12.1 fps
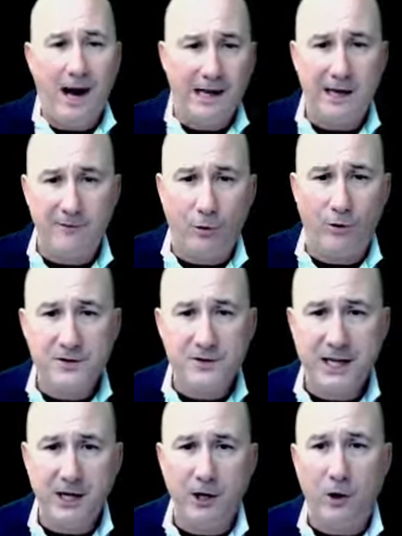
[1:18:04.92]
level of
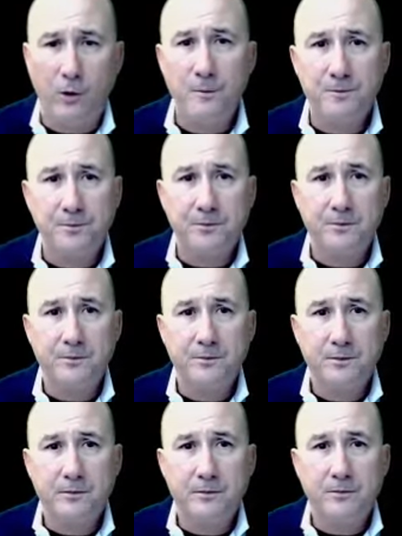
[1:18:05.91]
skill
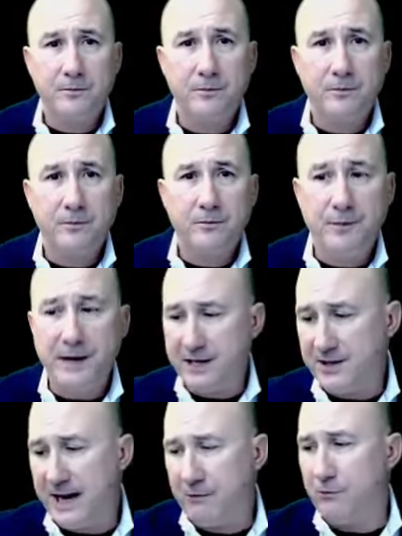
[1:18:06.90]
because
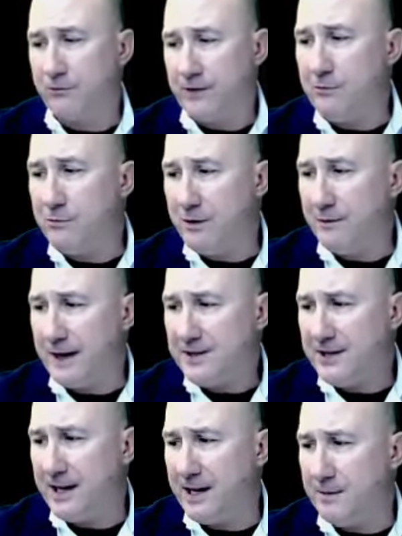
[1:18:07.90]
they were
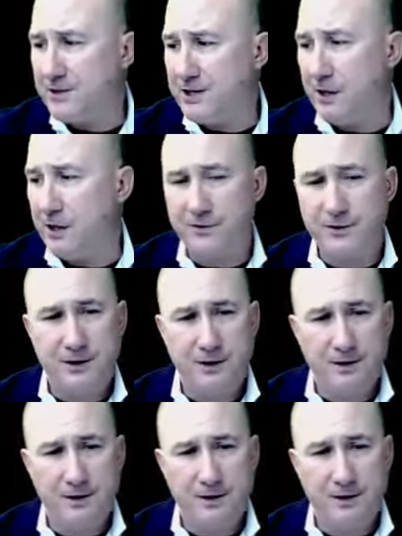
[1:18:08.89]
investing in themselves.